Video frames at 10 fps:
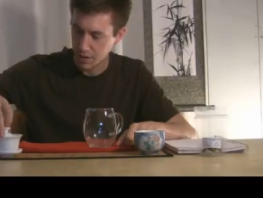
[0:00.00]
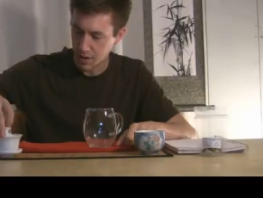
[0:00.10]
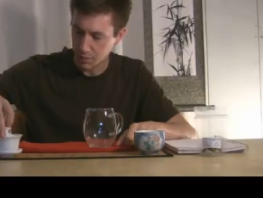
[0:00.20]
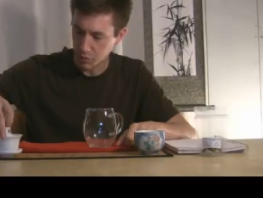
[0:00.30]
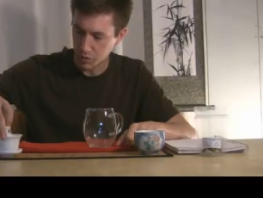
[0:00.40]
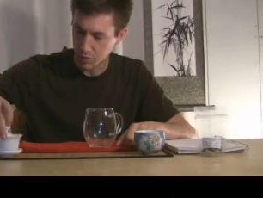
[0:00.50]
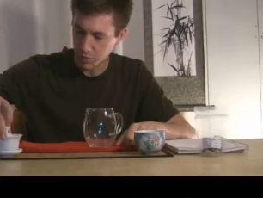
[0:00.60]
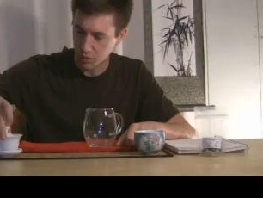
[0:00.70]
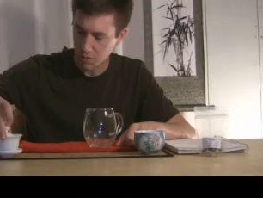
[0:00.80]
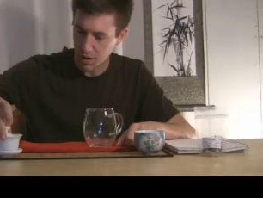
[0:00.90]
I'm going to
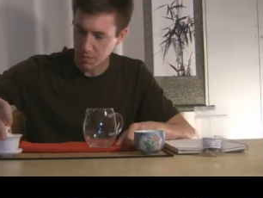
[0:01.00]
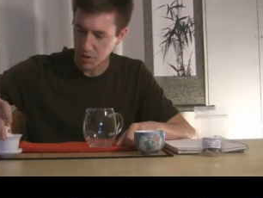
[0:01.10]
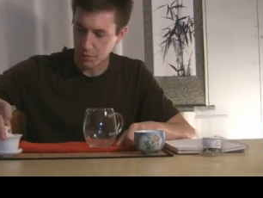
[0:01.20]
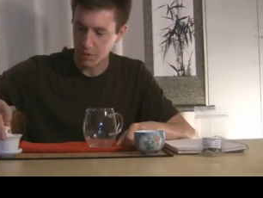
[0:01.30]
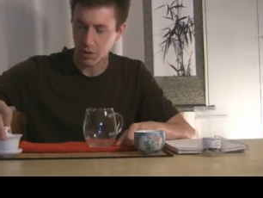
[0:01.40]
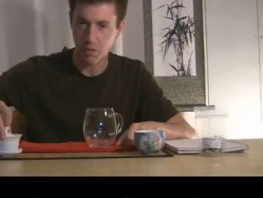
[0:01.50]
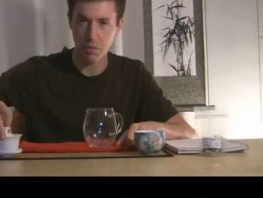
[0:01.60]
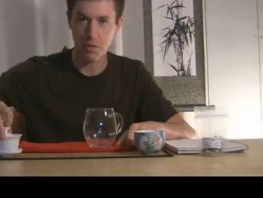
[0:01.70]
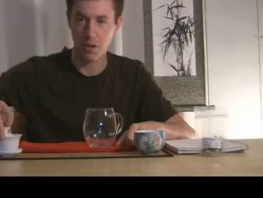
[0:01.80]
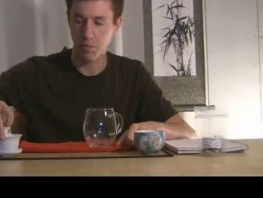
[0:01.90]
put my middle finger and
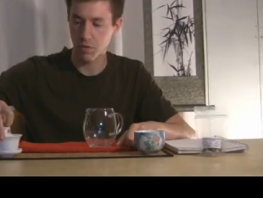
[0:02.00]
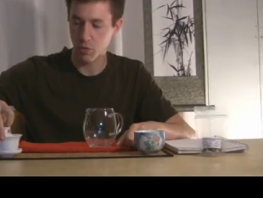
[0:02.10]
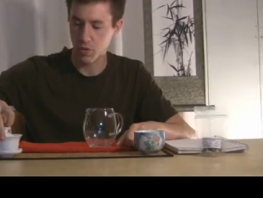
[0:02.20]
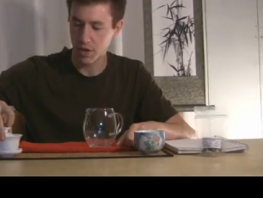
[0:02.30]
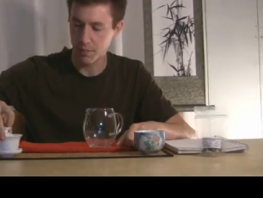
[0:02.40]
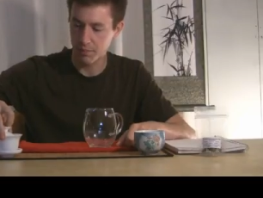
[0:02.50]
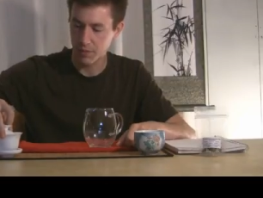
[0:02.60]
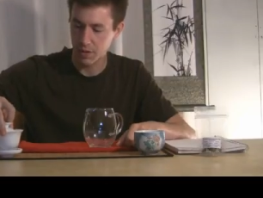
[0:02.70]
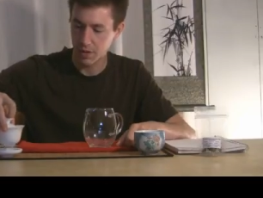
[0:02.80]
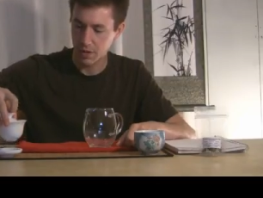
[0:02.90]
thumb on the rim,
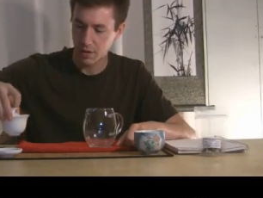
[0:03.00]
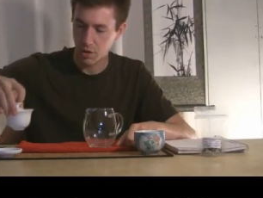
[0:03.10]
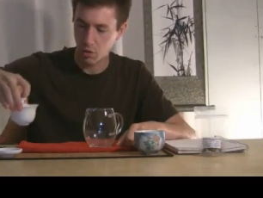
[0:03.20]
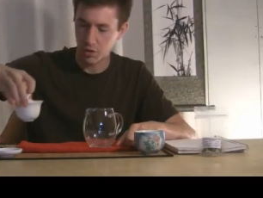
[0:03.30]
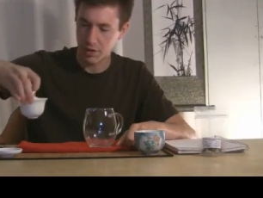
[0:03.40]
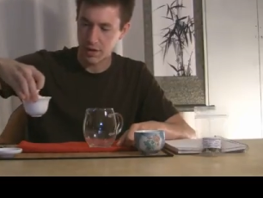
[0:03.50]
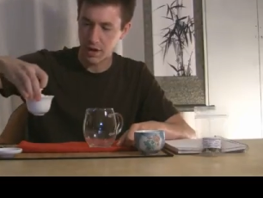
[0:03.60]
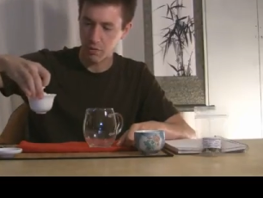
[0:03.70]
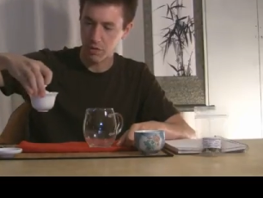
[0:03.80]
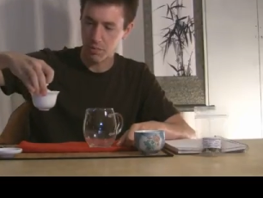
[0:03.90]
hold it
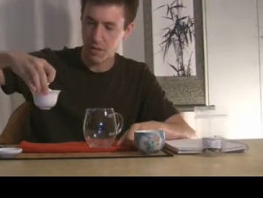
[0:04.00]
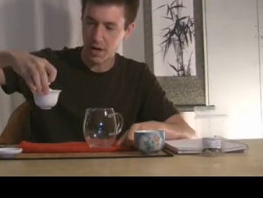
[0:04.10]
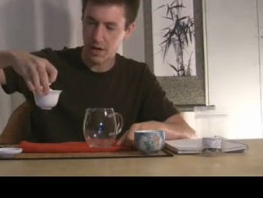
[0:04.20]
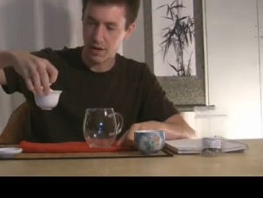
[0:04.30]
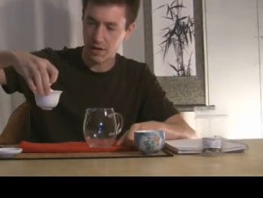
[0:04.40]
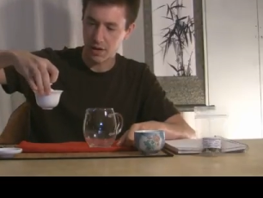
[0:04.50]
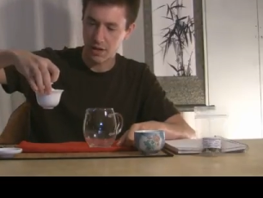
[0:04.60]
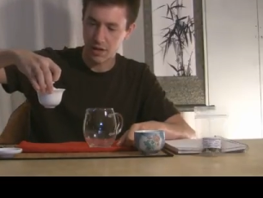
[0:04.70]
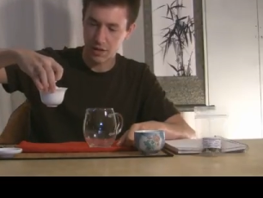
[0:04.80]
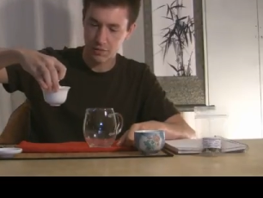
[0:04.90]
down with my
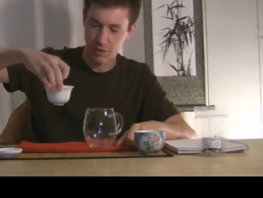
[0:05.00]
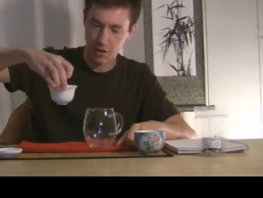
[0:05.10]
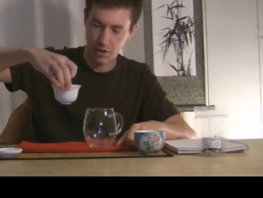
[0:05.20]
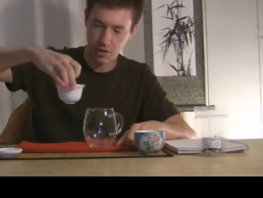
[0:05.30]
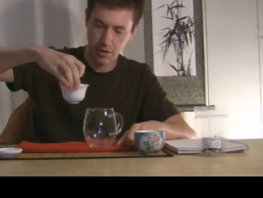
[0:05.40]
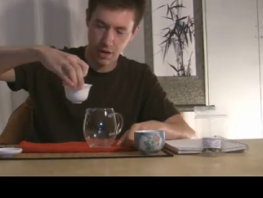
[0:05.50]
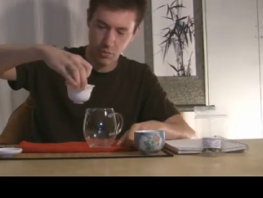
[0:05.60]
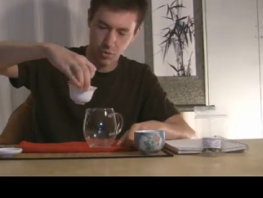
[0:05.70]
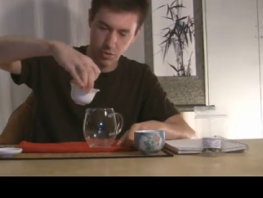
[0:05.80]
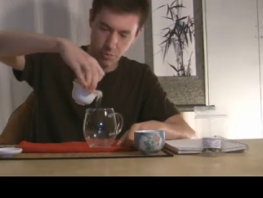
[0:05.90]
index finger,
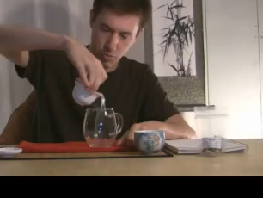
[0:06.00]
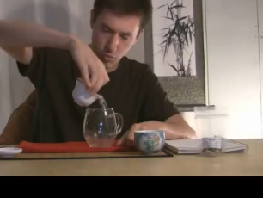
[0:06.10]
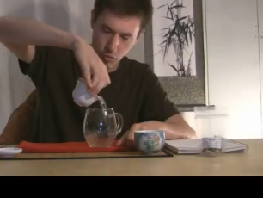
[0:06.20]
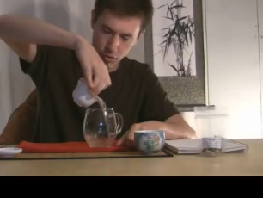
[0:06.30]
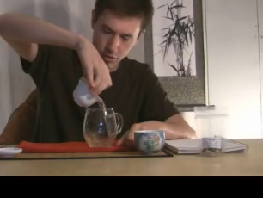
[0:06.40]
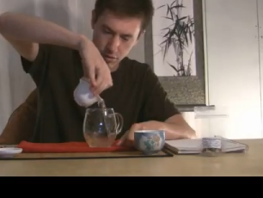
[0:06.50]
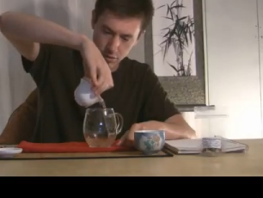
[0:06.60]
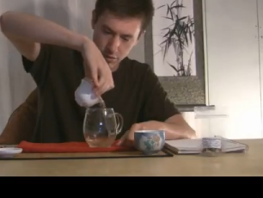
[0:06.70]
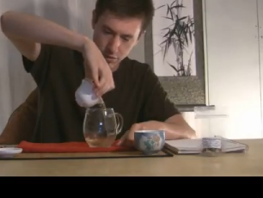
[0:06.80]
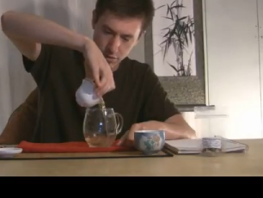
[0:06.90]
and we're going to pour
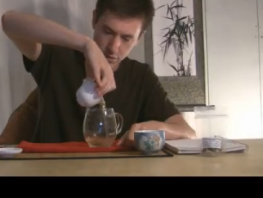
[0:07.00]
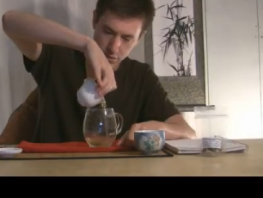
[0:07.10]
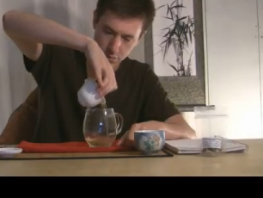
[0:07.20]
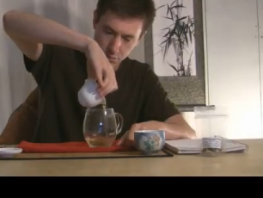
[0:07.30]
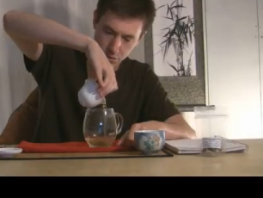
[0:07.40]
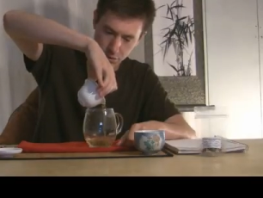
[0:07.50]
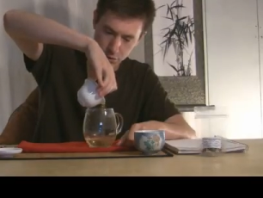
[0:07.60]
pretty